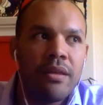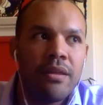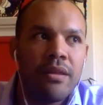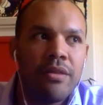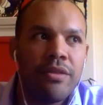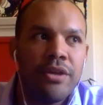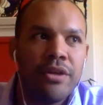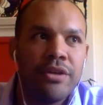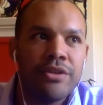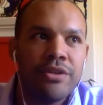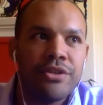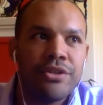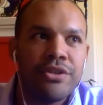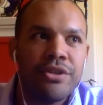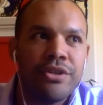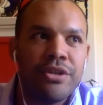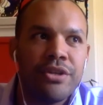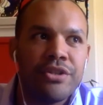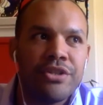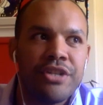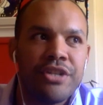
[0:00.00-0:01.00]
There's
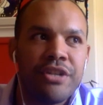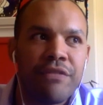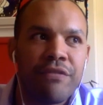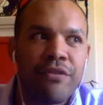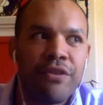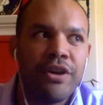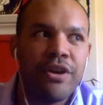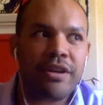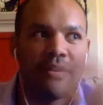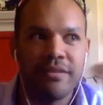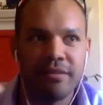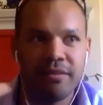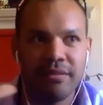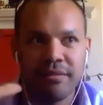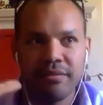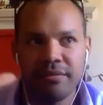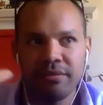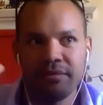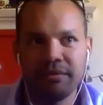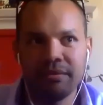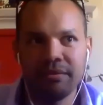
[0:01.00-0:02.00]
different,
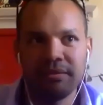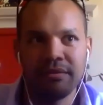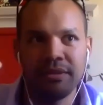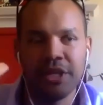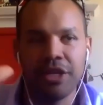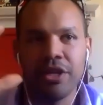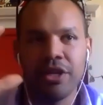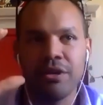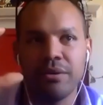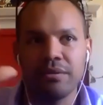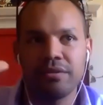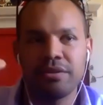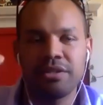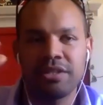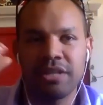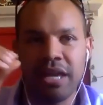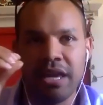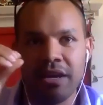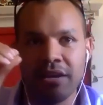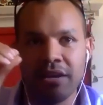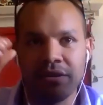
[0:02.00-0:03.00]
you know,
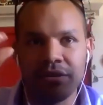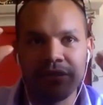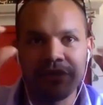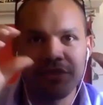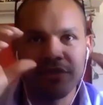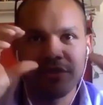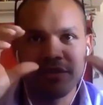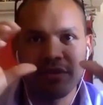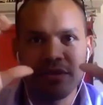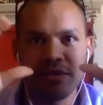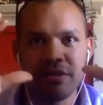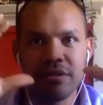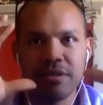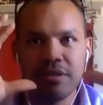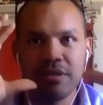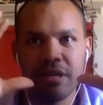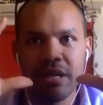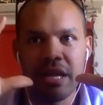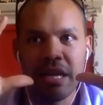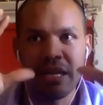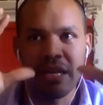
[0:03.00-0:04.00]
scales
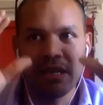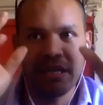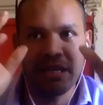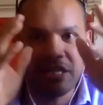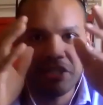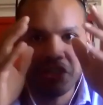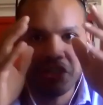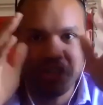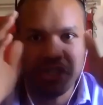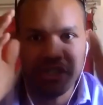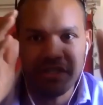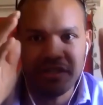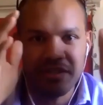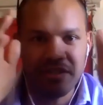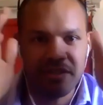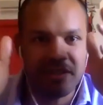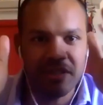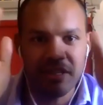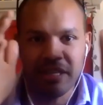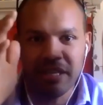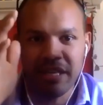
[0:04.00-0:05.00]
and
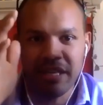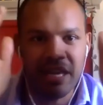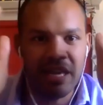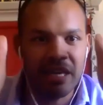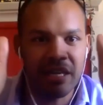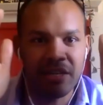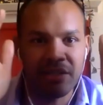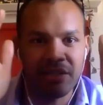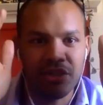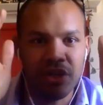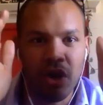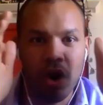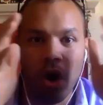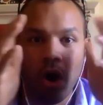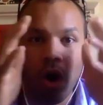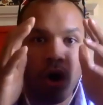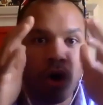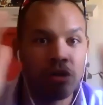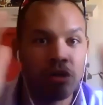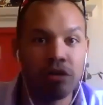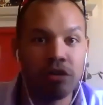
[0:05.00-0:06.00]
niches to engage
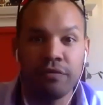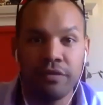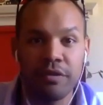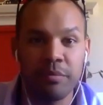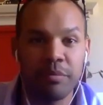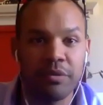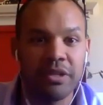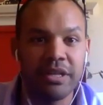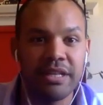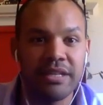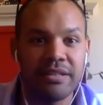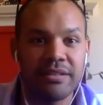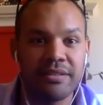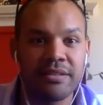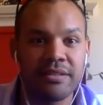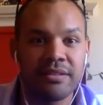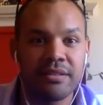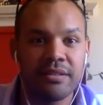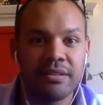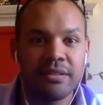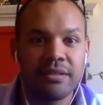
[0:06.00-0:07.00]
all over the place.
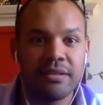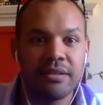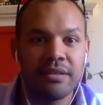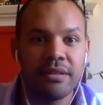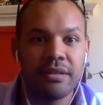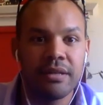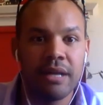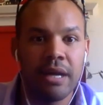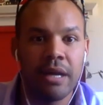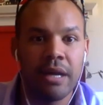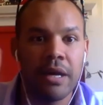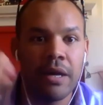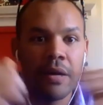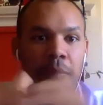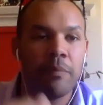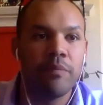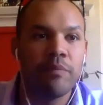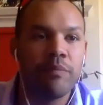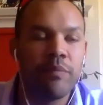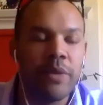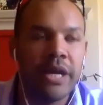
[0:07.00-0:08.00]

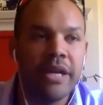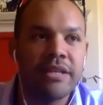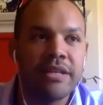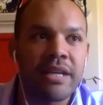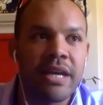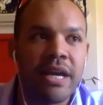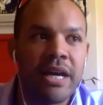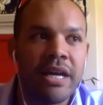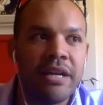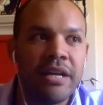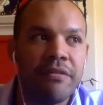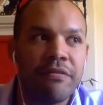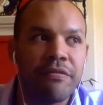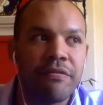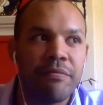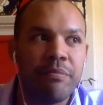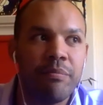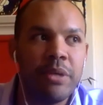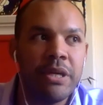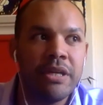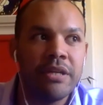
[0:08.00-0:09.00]
But it's kind of
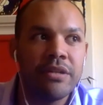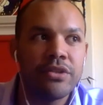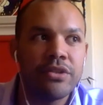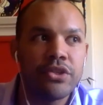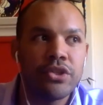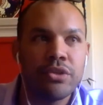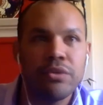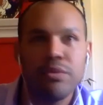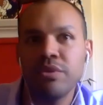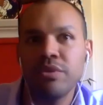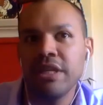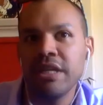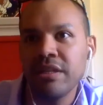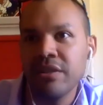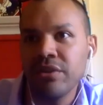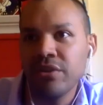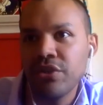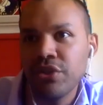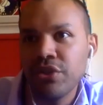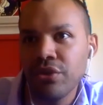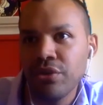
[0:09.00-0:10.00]
being tuned
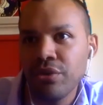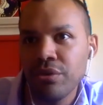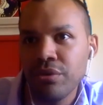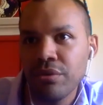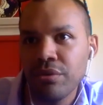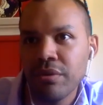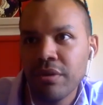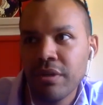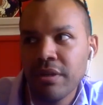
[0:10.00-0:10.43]
into